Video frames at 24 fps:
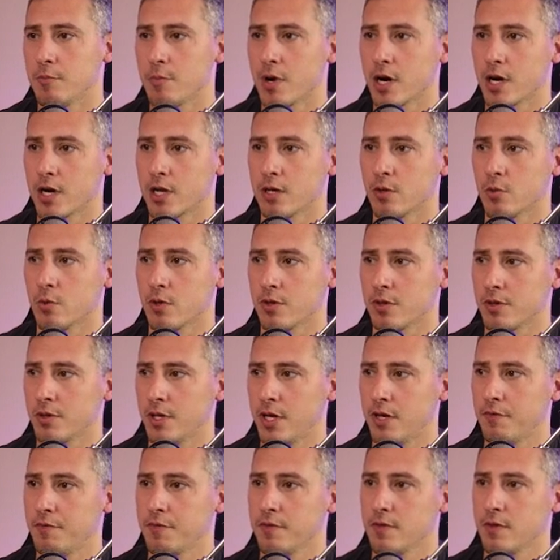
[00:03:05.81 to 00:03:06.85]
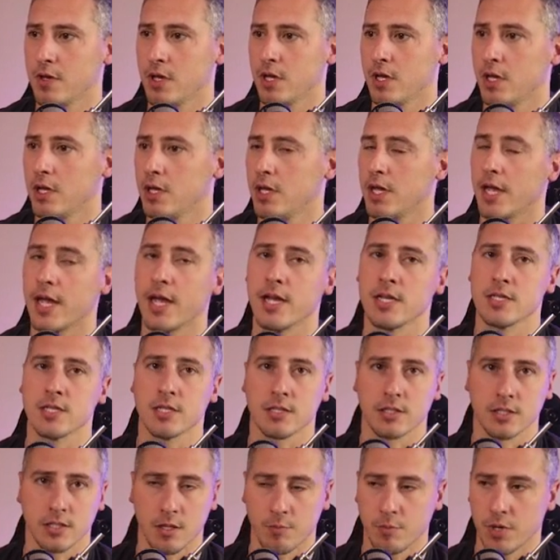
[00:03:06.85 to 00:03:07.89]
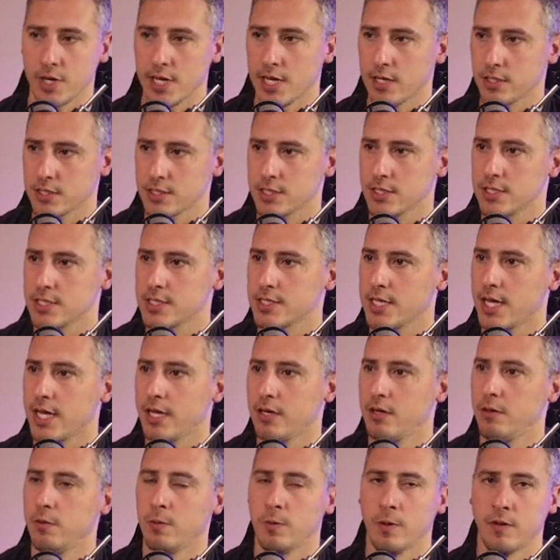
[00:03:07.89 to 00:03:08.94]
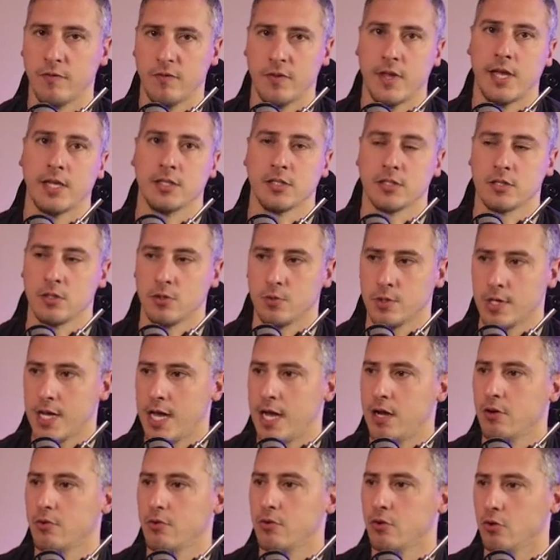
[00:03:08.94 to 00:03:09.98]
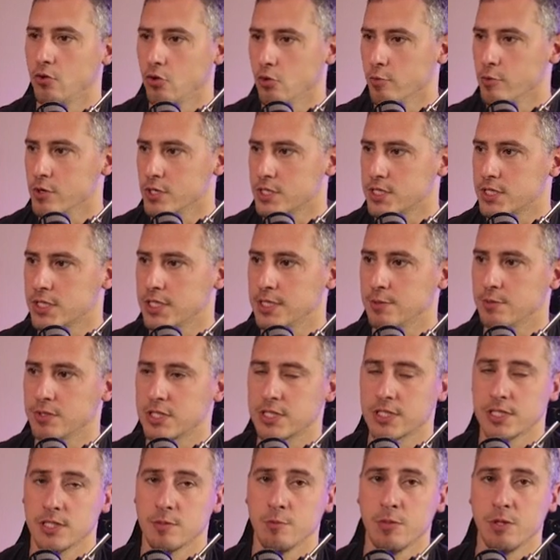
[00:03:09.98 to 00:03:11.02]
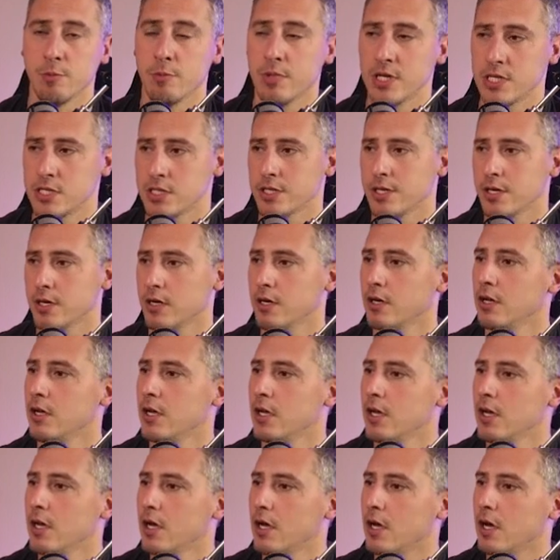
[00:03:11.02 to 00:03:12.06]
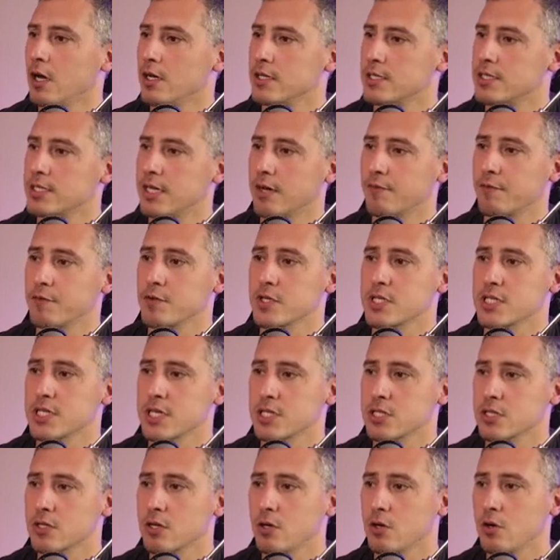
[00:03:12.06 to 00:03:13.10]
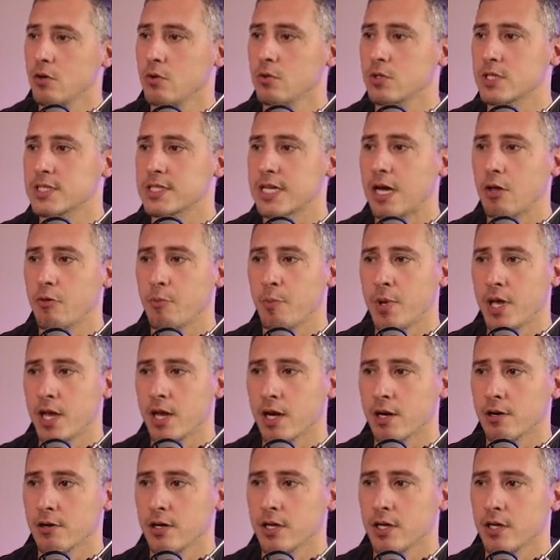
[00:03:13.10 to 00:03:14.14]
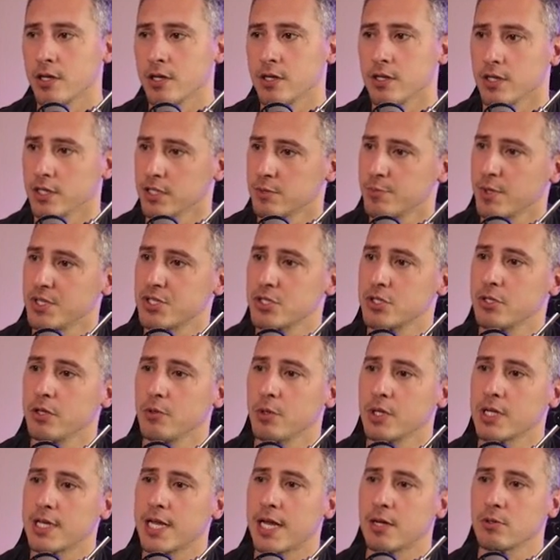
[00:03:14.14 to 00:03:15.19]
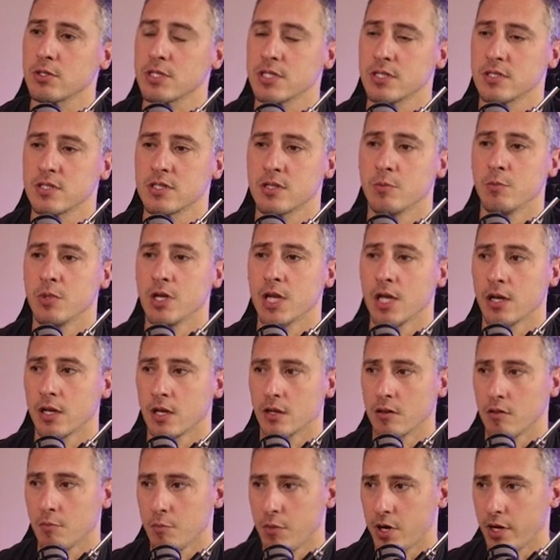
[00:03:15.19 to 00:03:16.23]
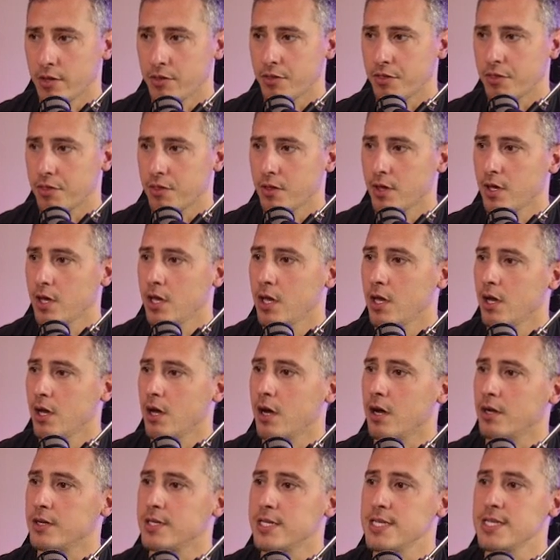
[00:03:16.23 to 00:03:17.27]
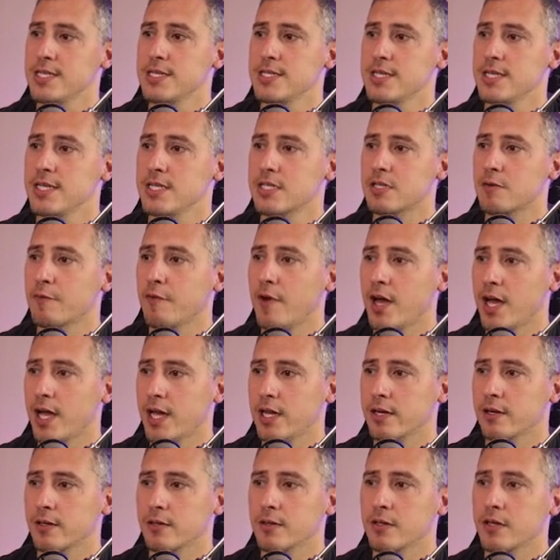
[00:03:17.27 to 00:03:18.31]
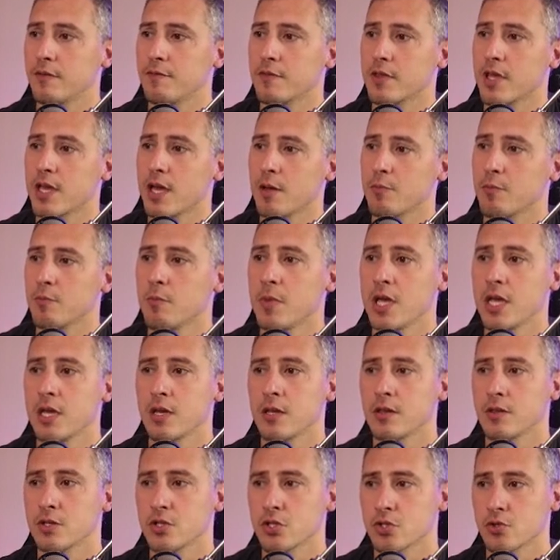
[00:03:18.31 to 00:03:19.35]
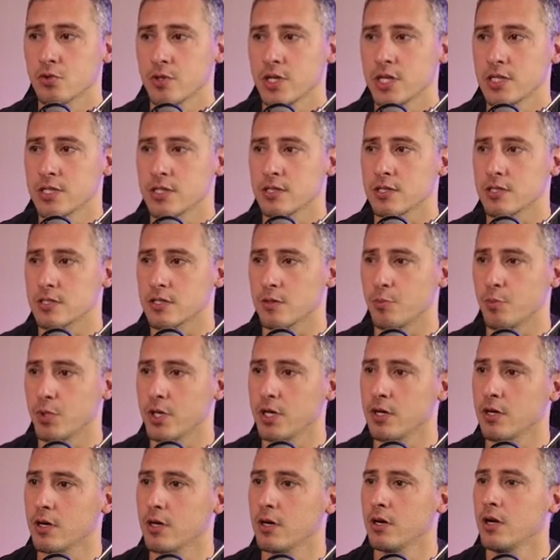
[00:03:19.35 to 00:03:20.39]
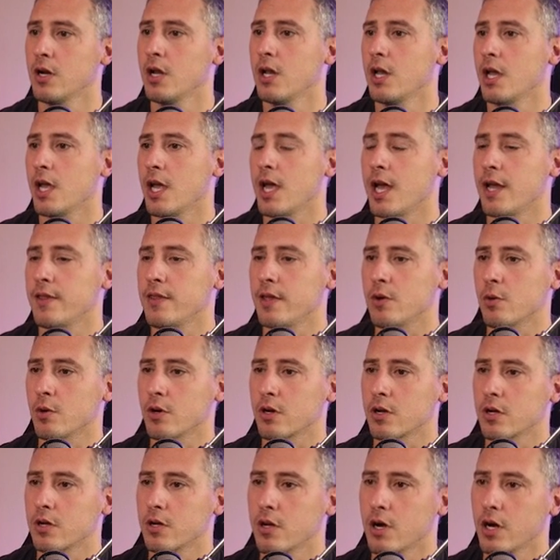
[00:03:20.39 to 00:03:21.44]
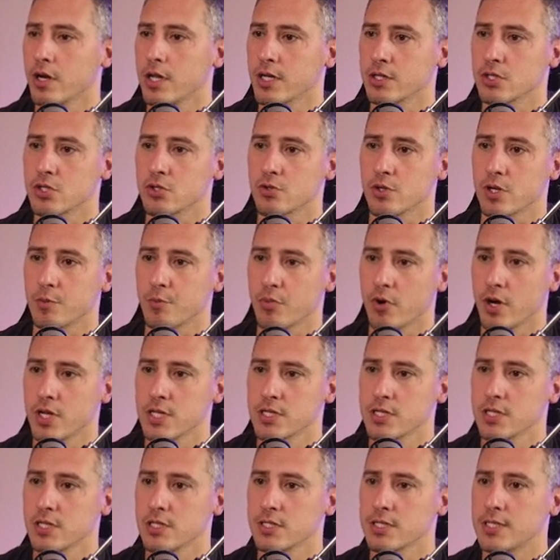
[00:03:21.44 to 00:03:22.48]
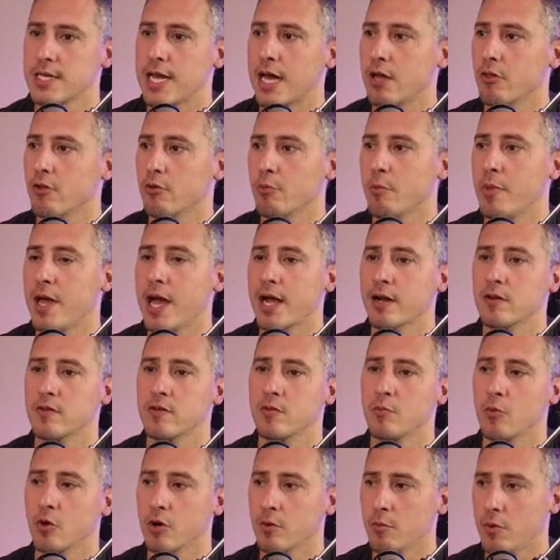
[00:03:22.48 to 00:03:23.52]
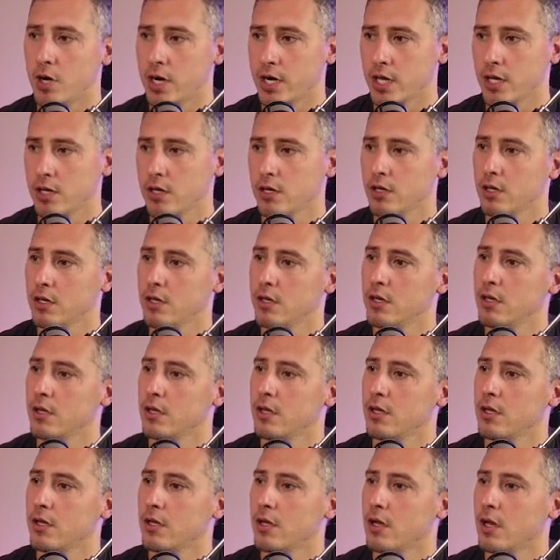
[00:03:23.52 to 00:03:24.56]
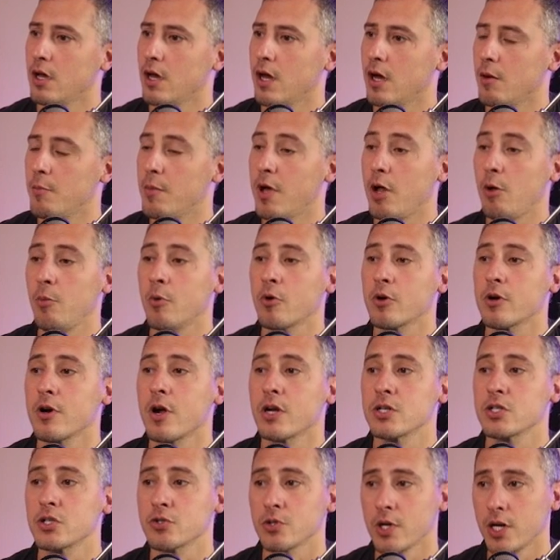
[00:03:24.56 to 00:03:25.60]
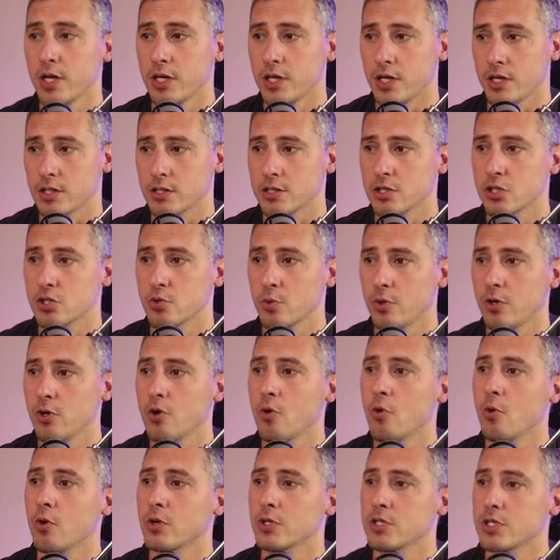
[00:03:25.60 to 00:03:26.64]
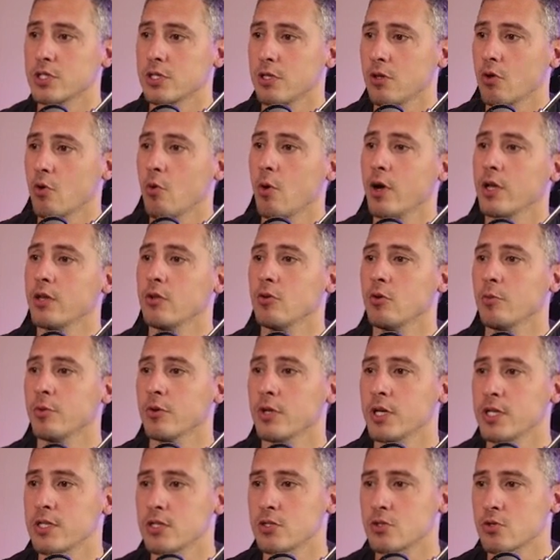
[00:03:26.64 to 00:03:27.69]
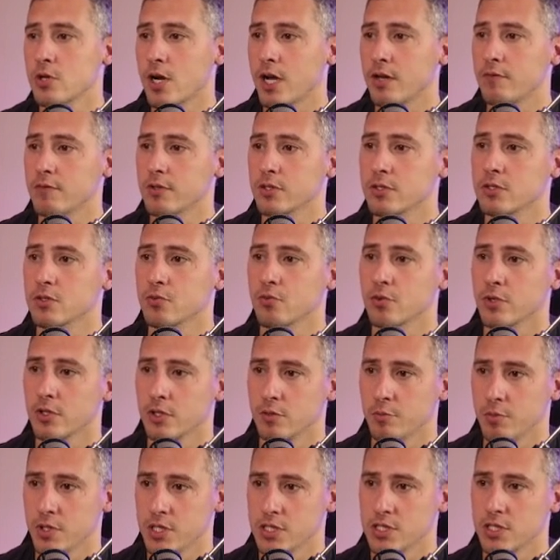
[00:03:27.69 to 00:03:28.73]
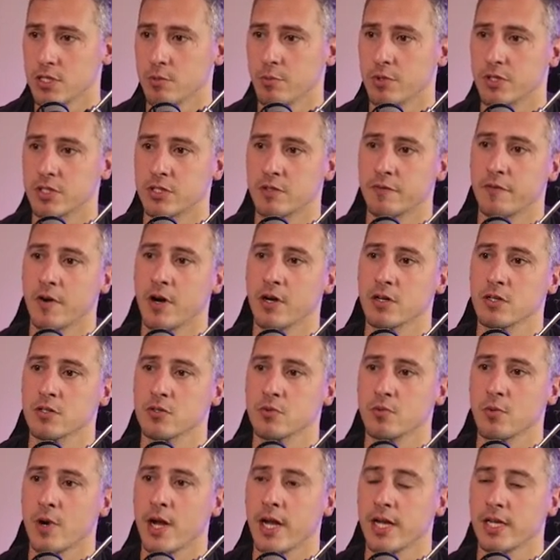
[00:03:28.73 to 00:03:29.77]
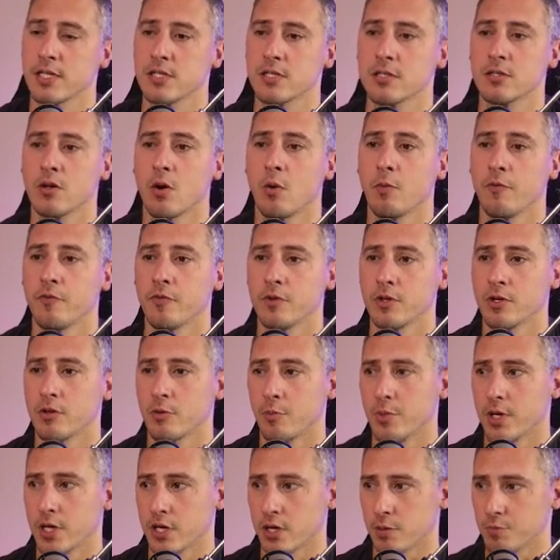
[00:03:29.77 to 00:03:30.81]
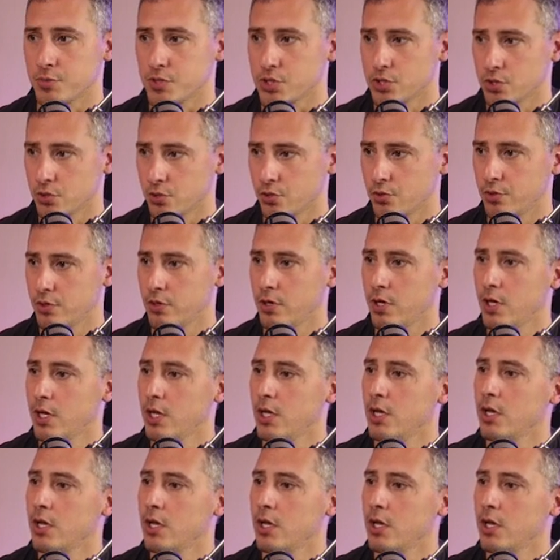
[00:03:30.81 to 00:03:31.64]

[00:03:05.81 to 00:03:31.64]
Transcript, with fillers: A market with Lyft. As somebody else had said, Lyft has slowed down. Uber seems to be busier. Uh, San Francisco, South Bay area, it's been slowing down since the beginning of the month. Uh, D C is fine. Lyft kept making the streaks disappear, and they were cutting streak prices. Now they're back to more money. Uh, Melbourne, Australia, still, still quite Uber Eats drivers, really busy, but as far as rides, hopefully it'll pick up soon.